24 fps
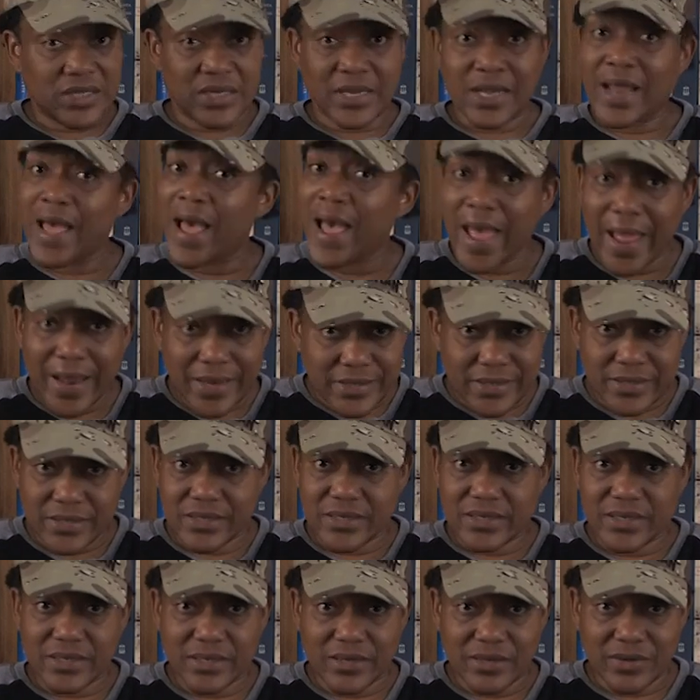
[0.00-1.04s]
not
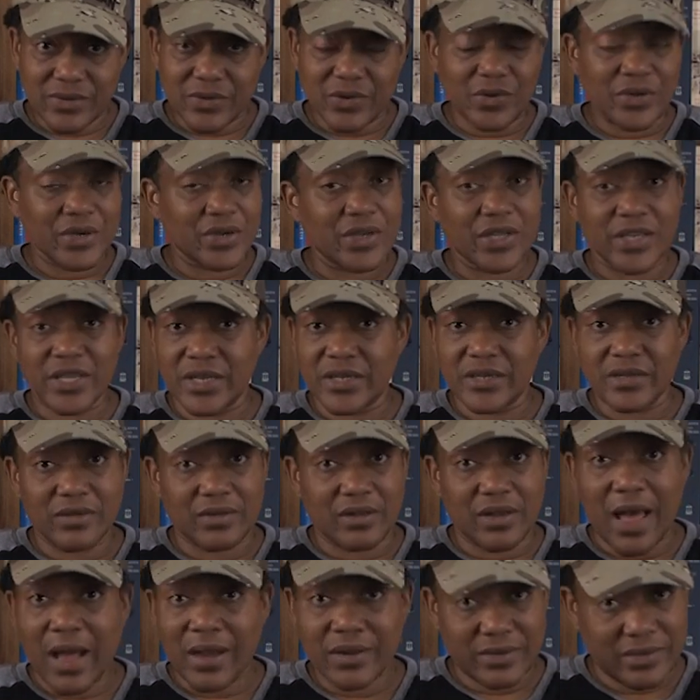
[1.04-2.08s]
going to get
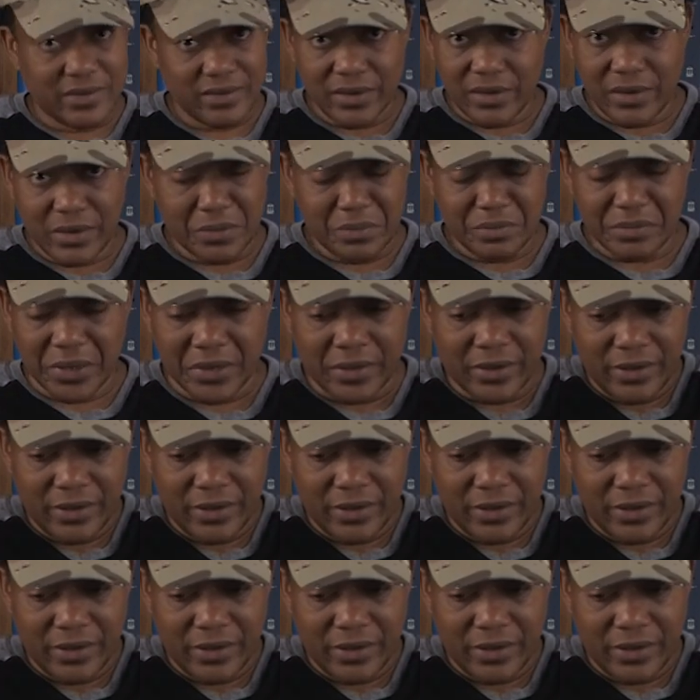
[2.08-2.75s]
locked up